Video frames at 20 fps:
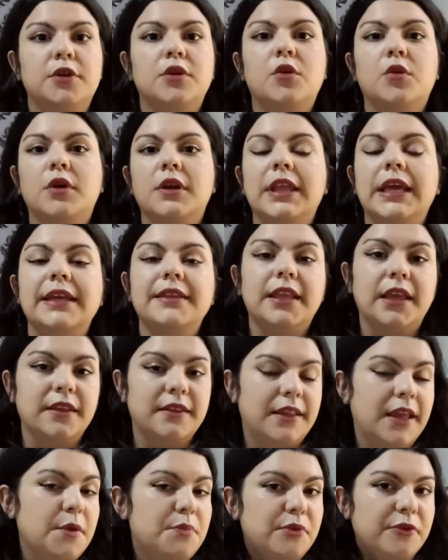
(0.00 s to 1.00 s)
or
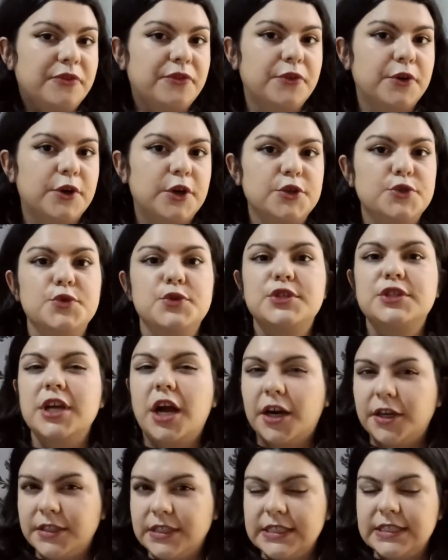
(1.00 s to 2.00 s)
they prefer to
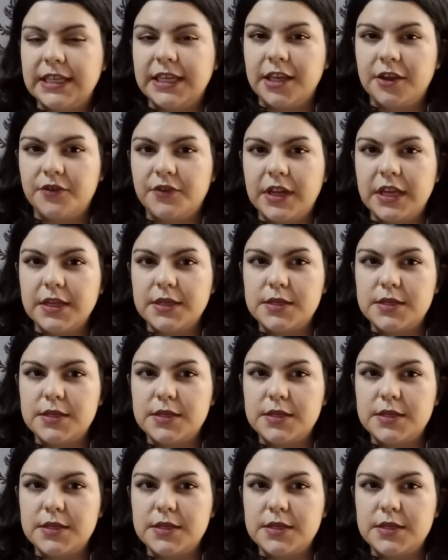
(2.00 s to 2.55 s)
start in the evening.